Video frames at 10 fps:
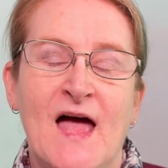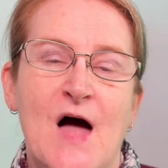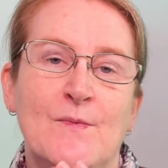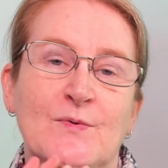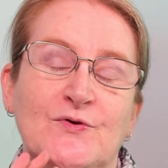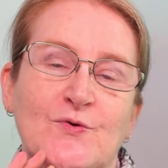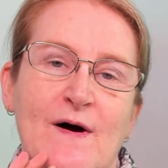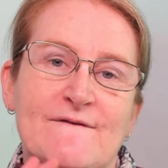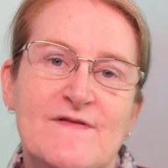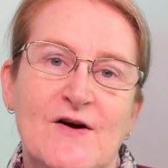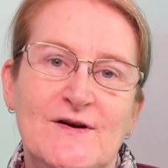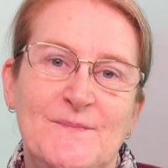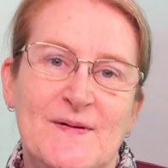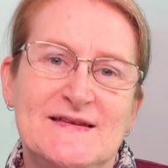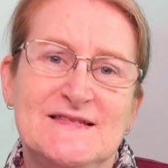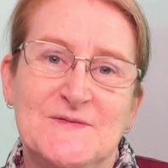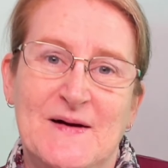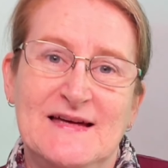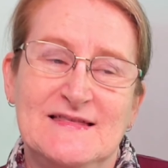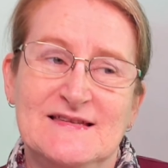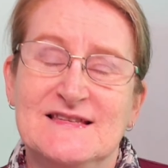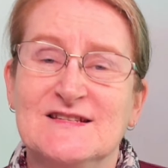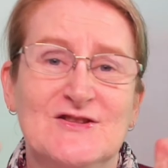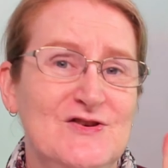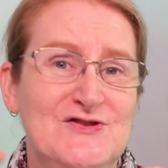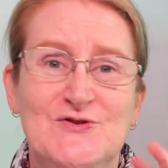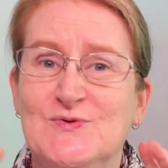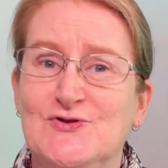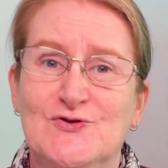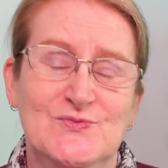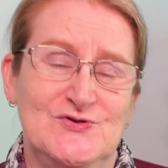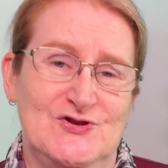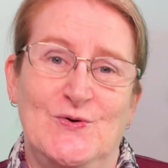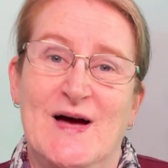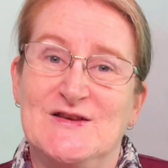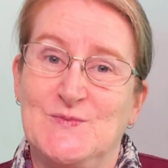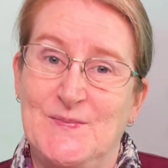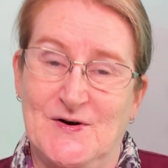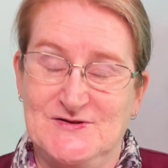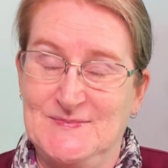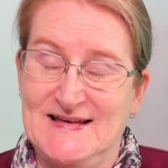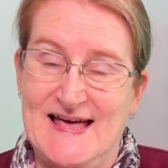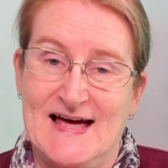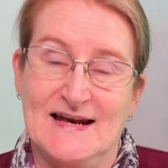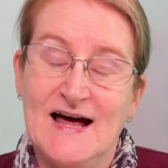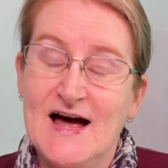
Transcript: and we will do our very best to make this as close to a normal show as we possibly can.